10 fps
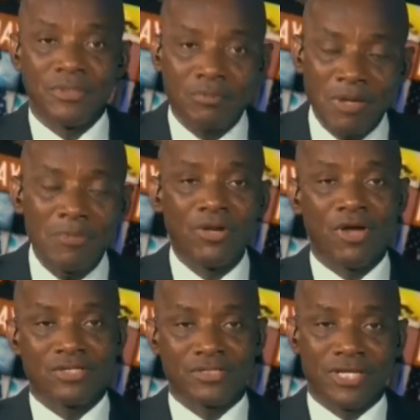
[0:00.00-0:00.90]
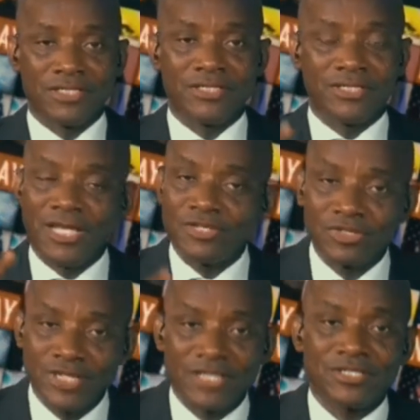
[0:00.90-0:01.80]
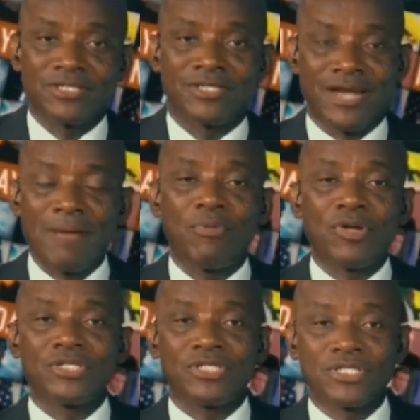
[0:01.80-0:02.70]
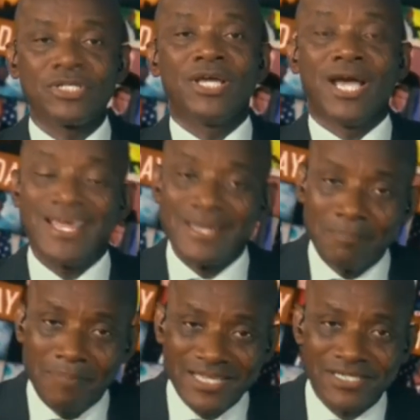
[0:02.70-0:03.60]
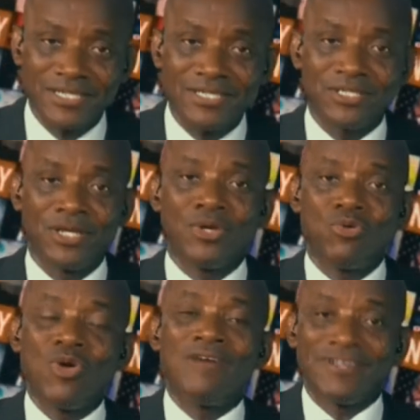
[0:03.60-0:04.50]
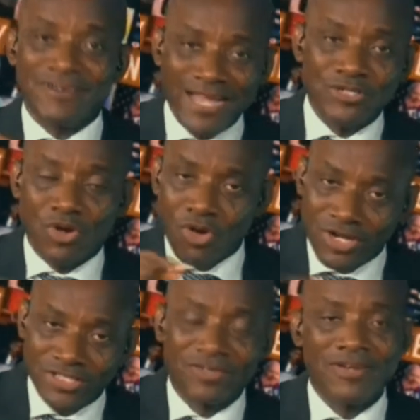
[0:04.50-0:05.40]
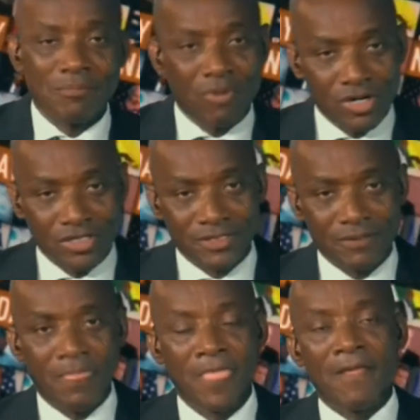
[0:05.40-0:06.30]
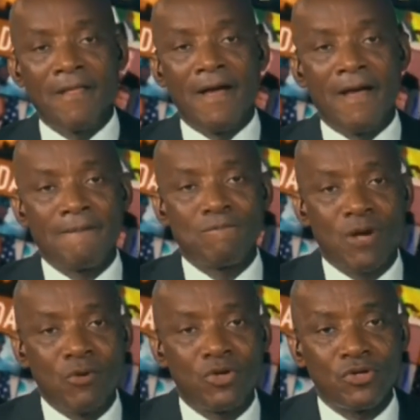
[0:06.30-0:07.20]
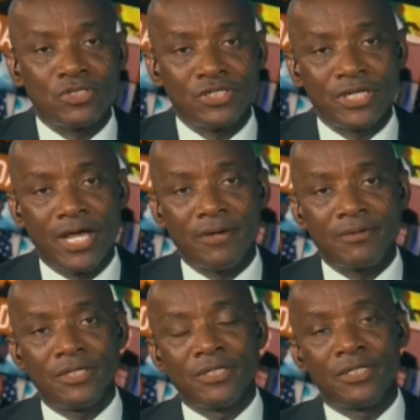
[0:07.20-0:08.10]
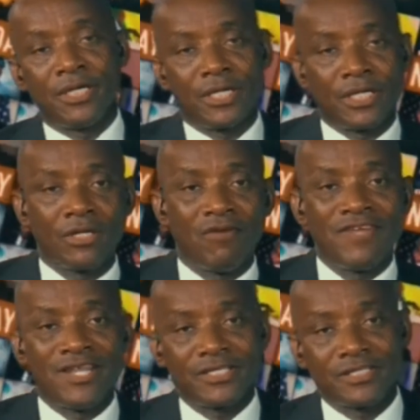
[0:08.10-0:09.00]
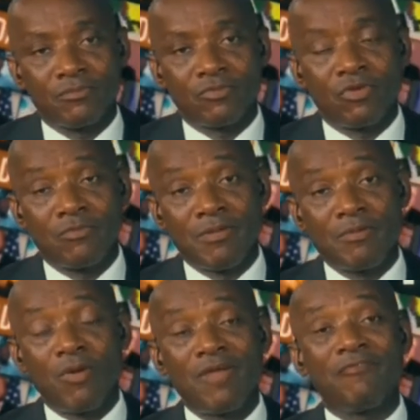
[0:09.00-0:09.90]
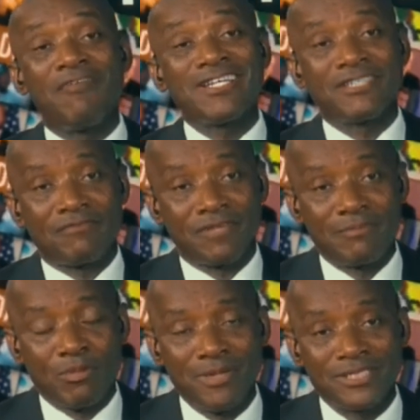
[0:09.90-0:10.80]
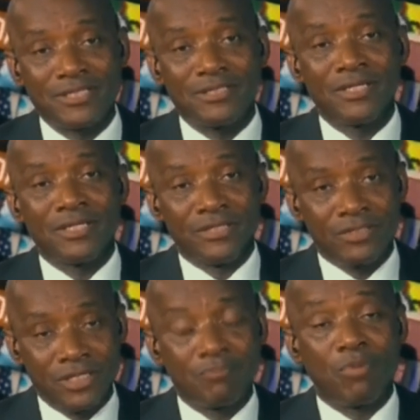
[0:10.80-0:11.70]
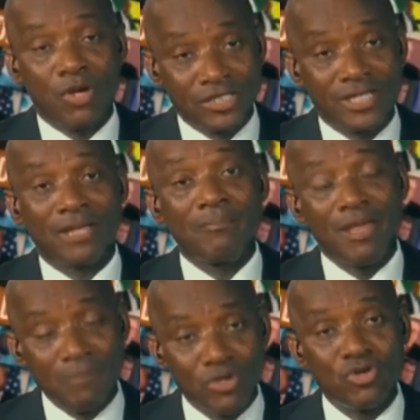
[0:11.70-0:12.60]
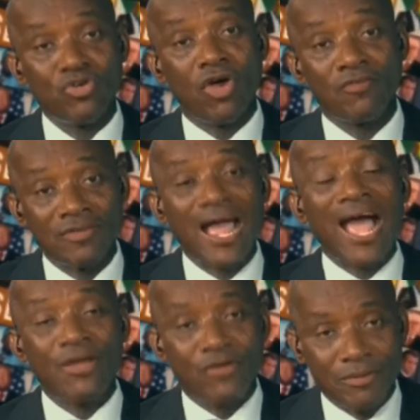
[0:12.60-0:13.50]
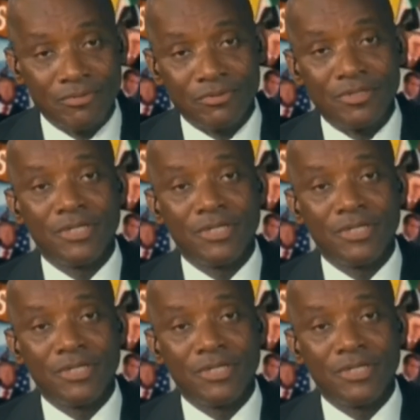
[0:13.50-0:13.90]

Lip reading: Maybe not, that you have to get the right policies and the persons who have the right understanding of the policy. Are we going to see now a government that is maybe more effective in implementing the policies that are maybe good or even arguable,